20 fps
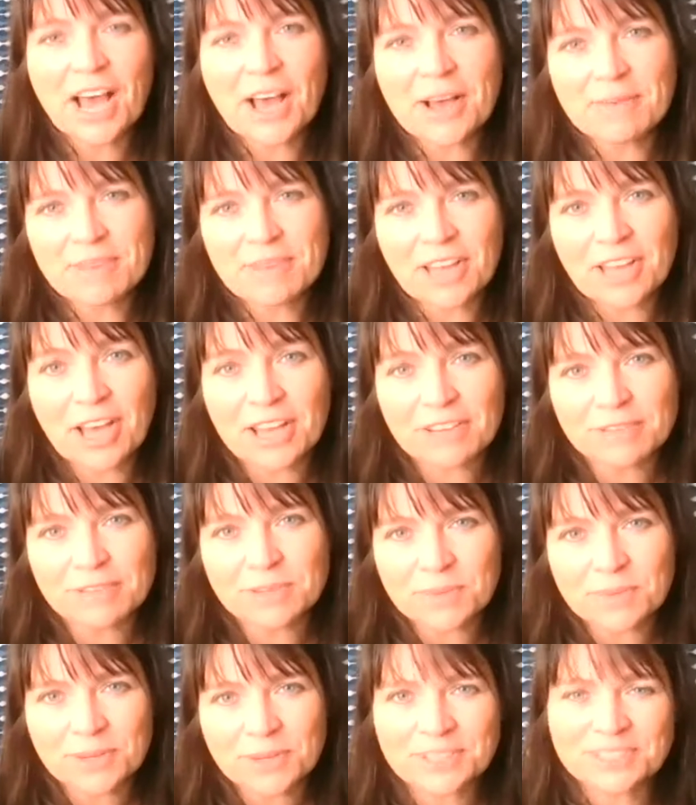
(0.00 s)
Lives
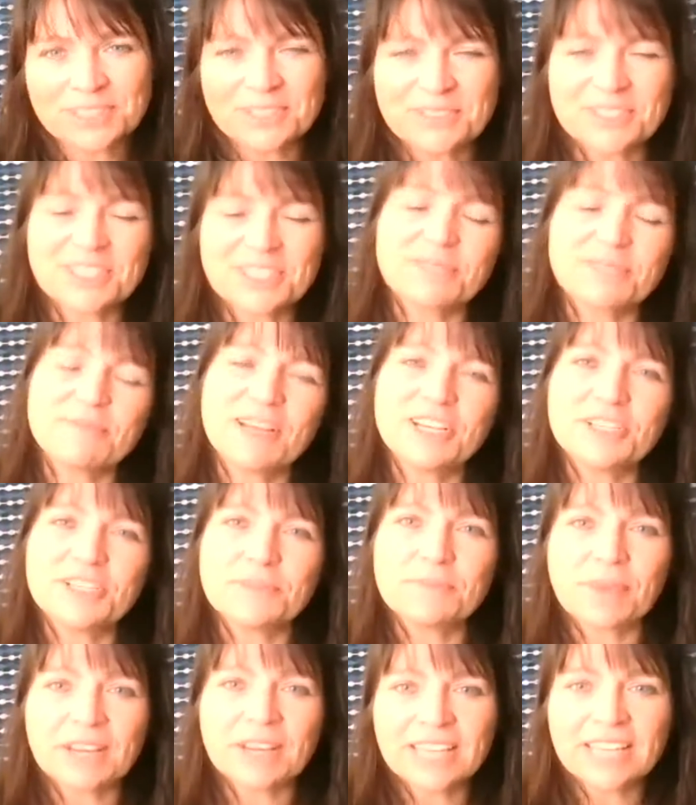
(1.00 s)
book that was just
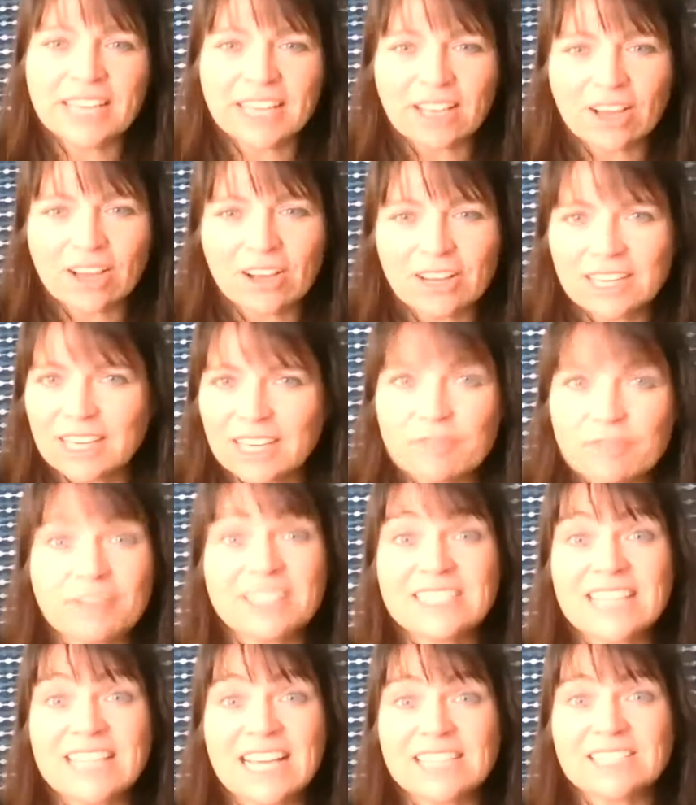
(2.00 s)
mentioned by Nick earlier.
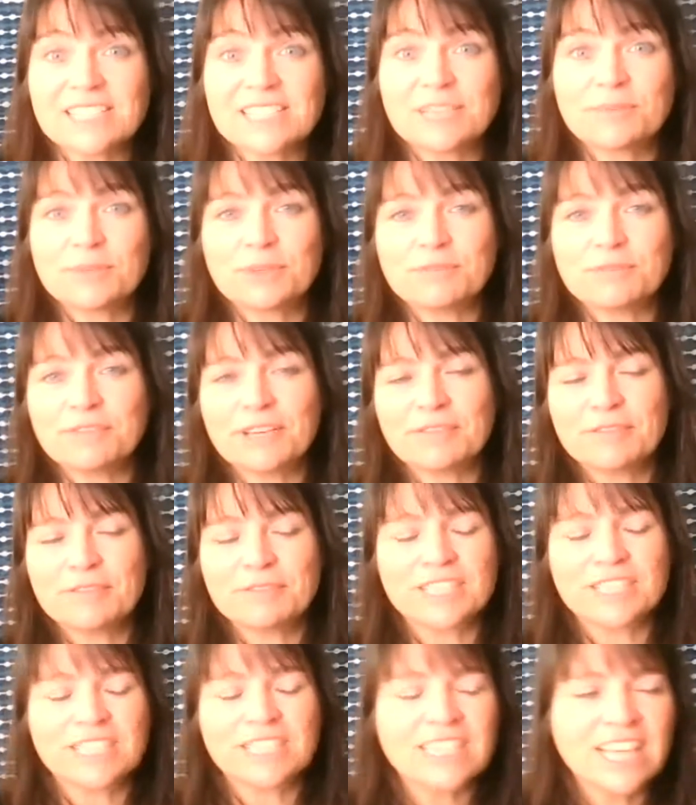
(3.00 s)
Fantastic book if you haven't
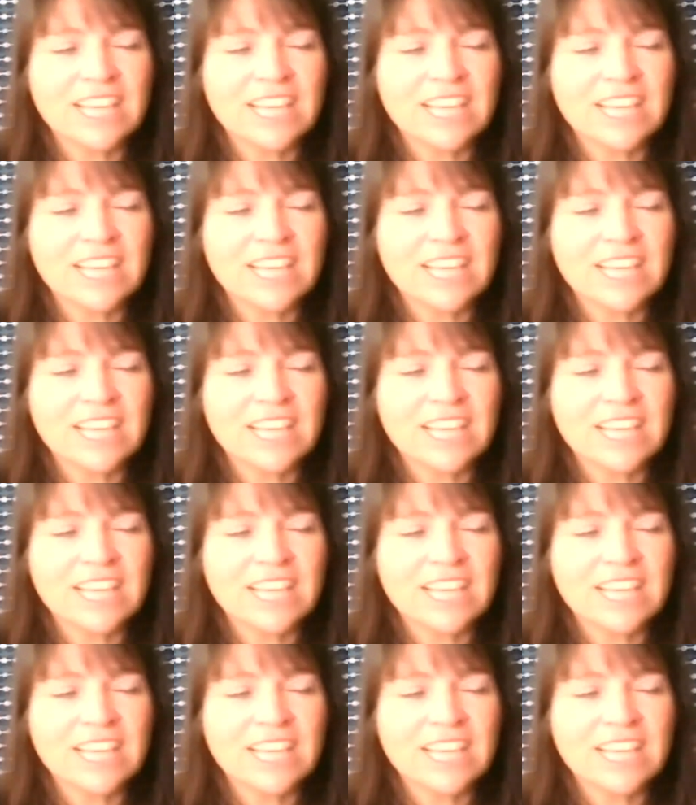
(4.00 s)
read it.